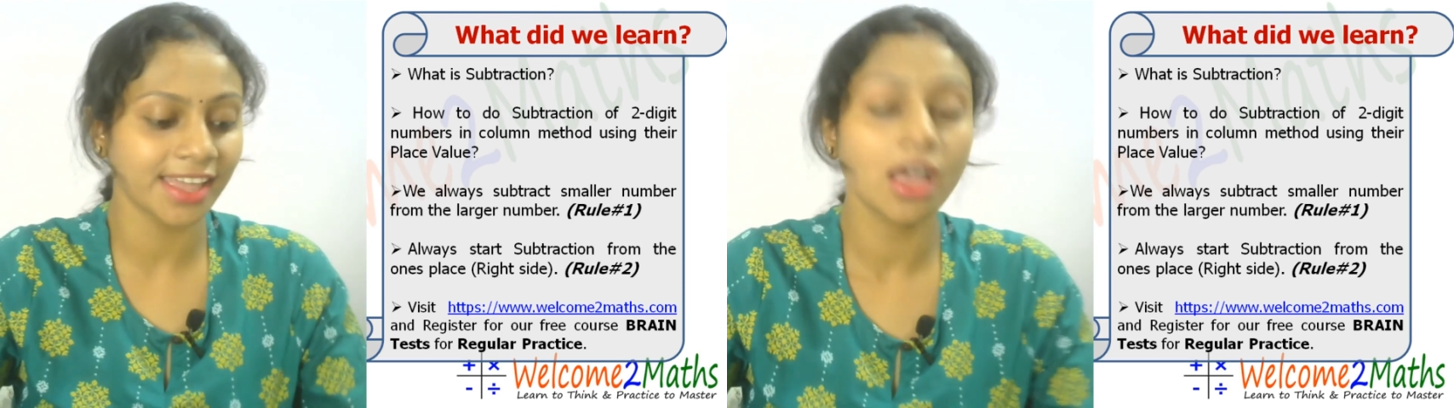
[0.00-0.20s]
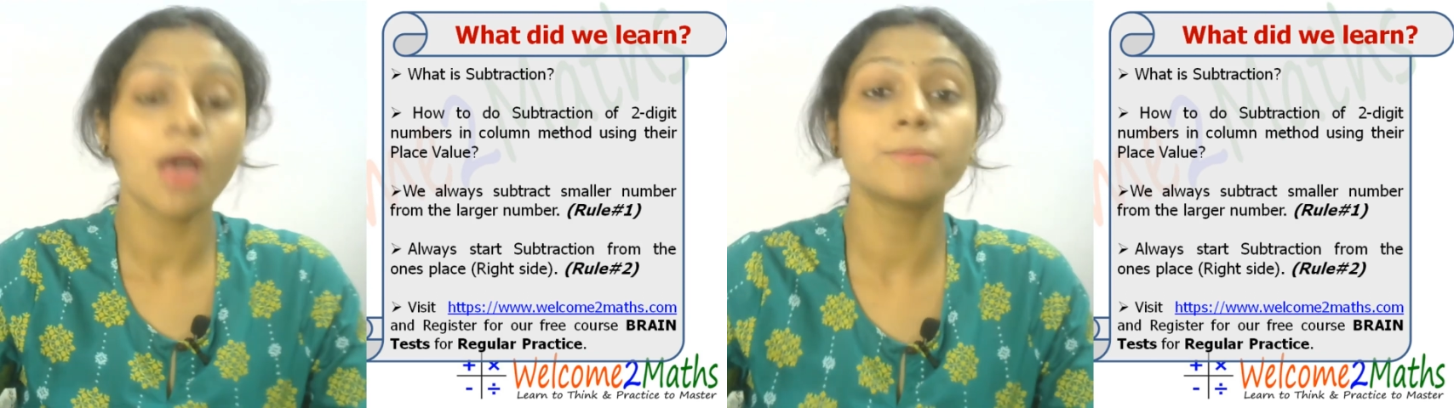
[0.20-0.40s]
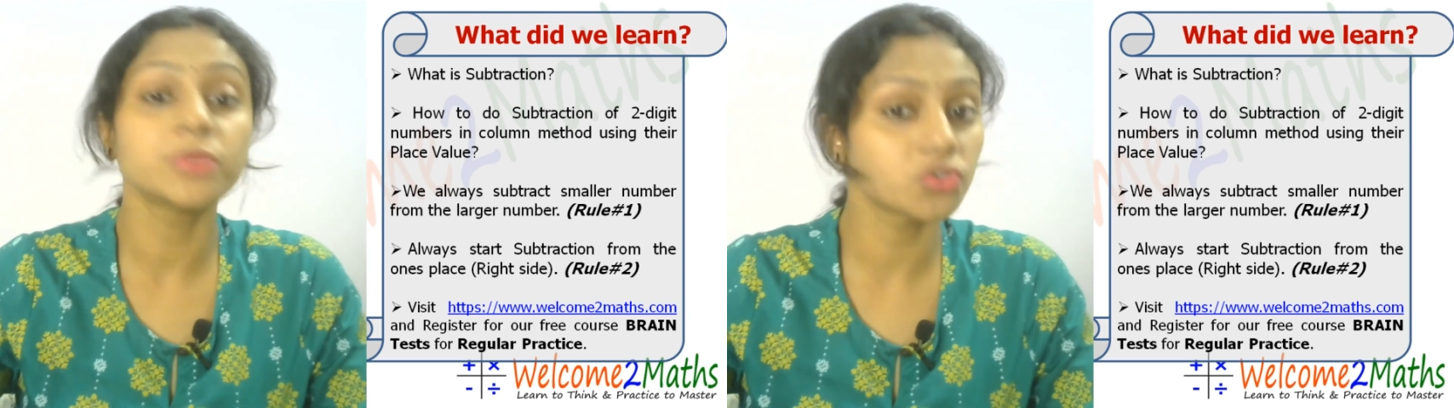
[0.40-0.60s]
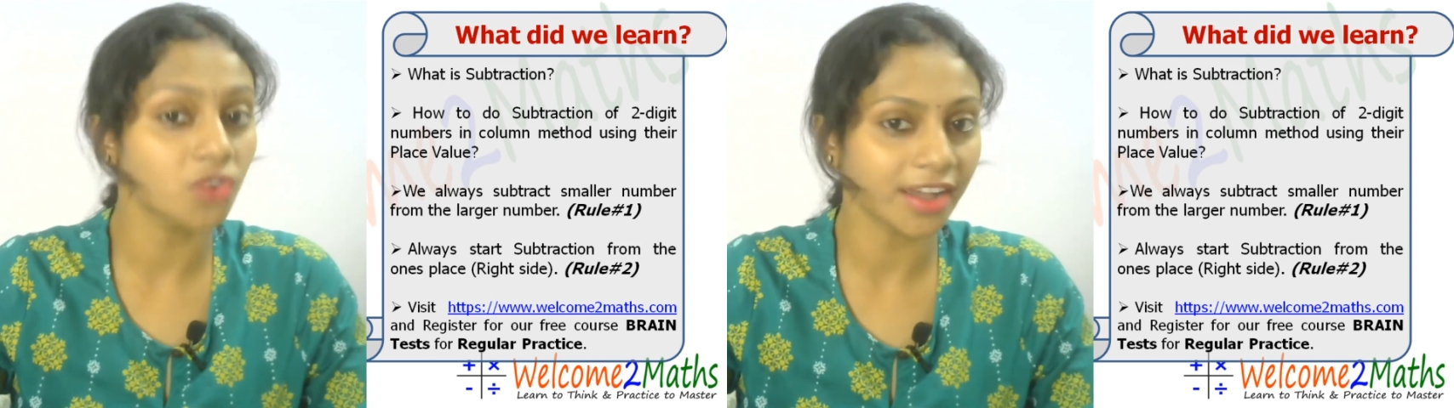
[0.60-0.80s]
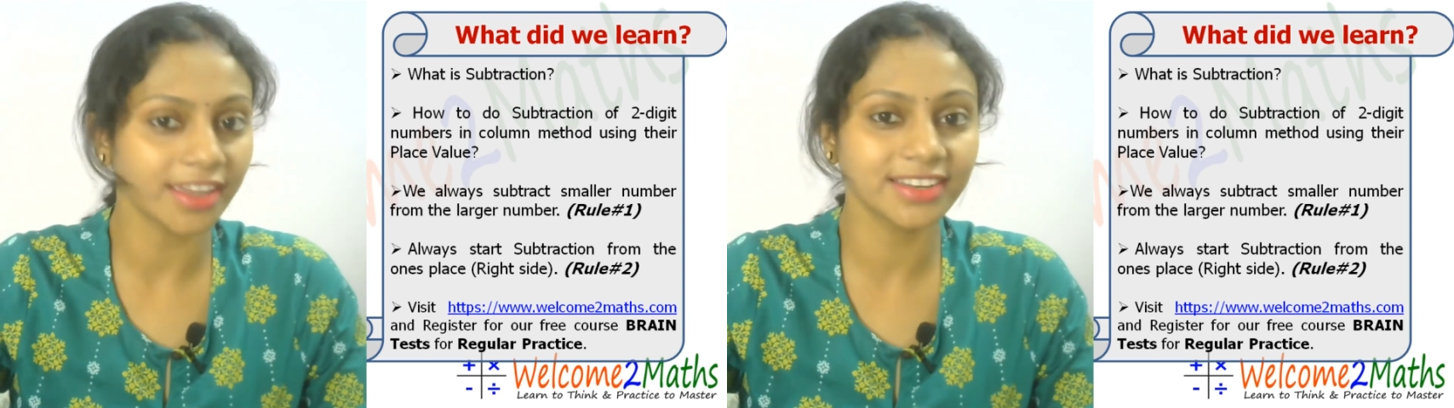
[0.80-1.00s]
Meet you
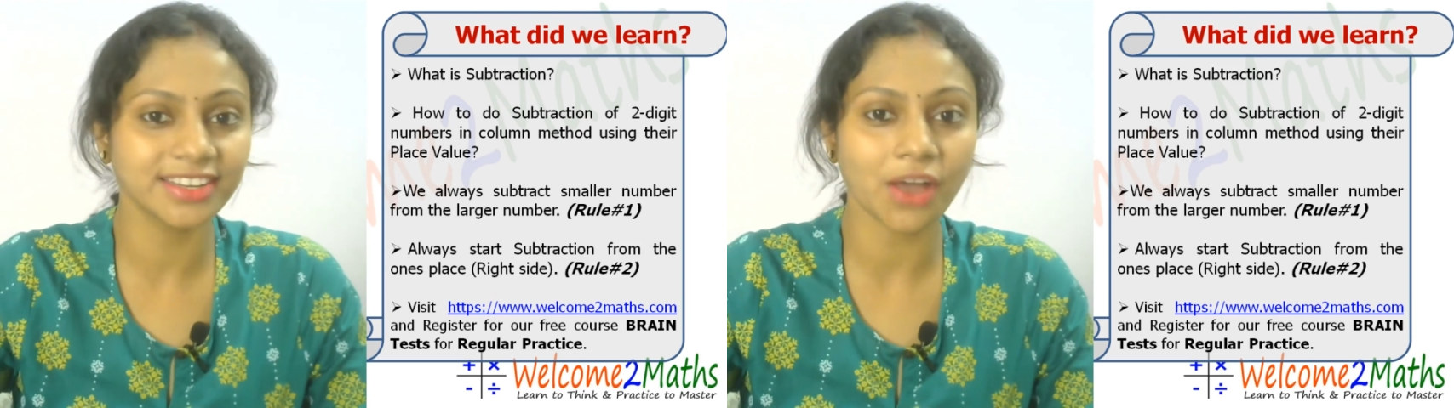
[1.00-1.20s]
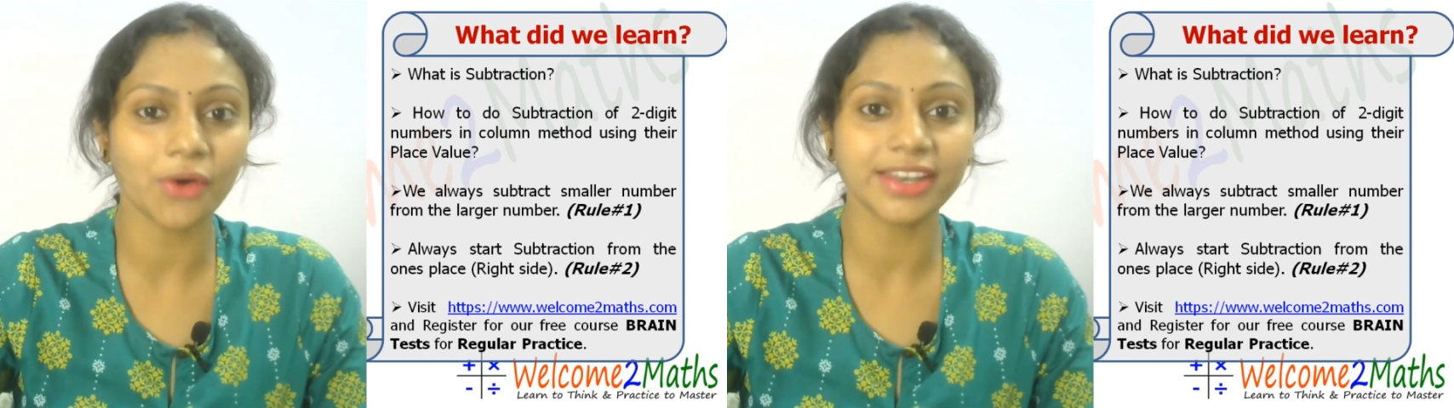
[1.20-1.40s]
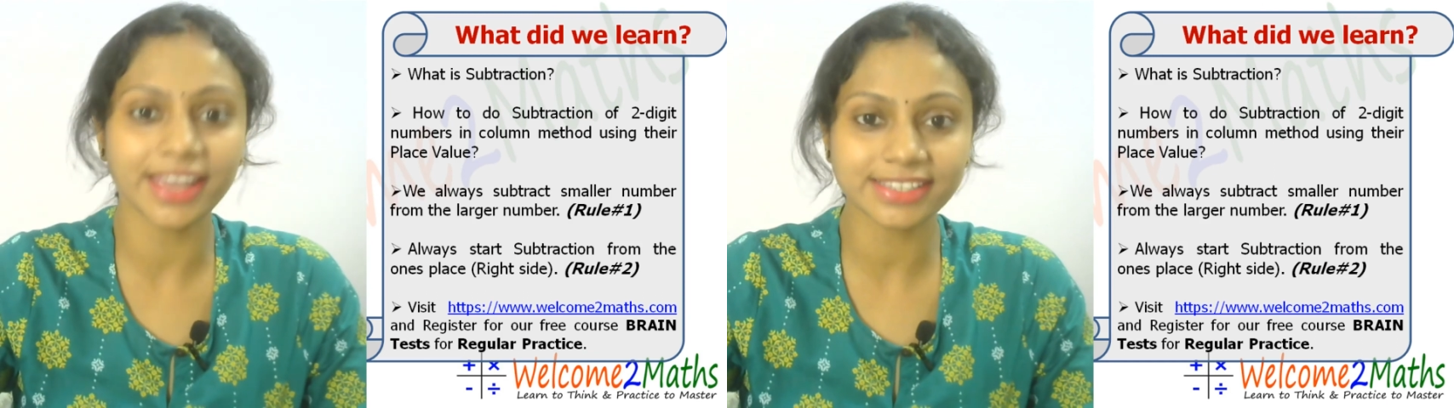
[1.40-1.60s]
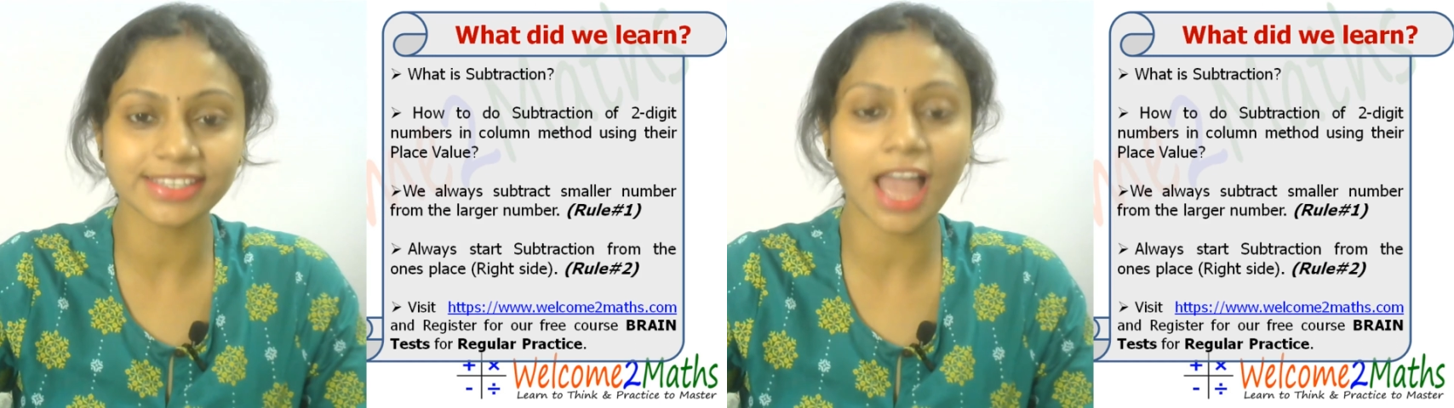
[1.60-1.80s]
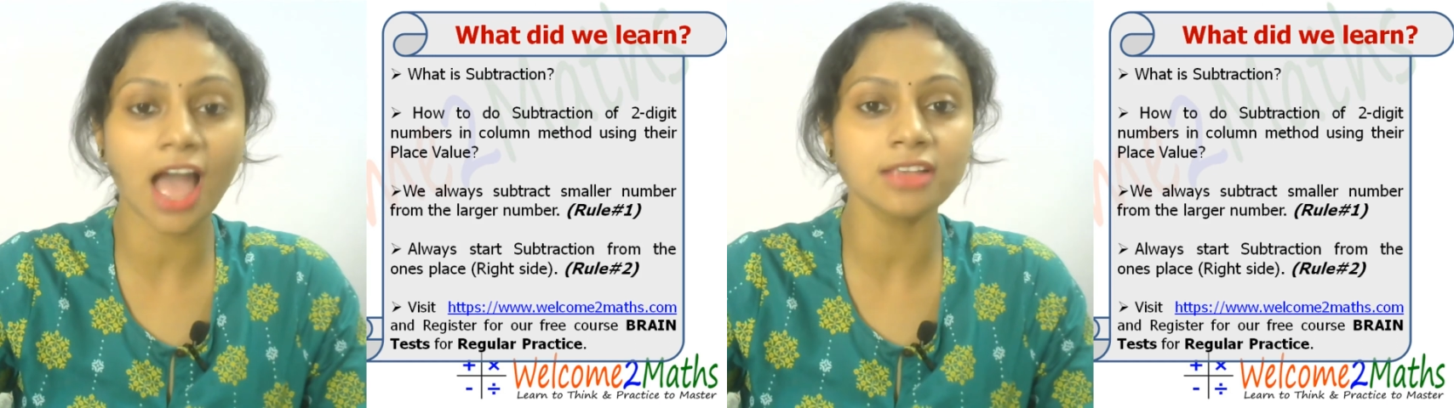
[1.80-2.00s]
again in our next
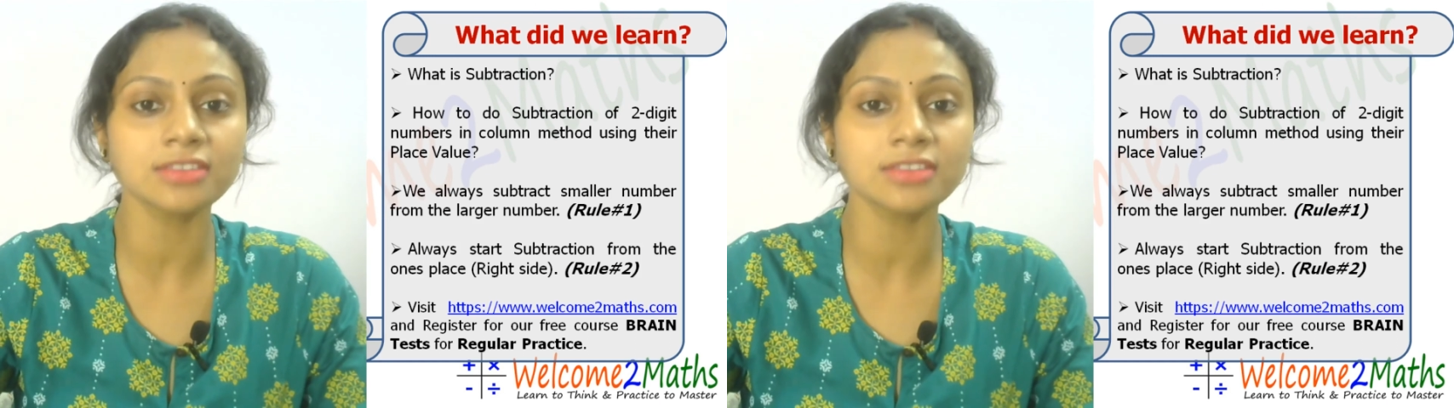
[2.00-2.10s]
class.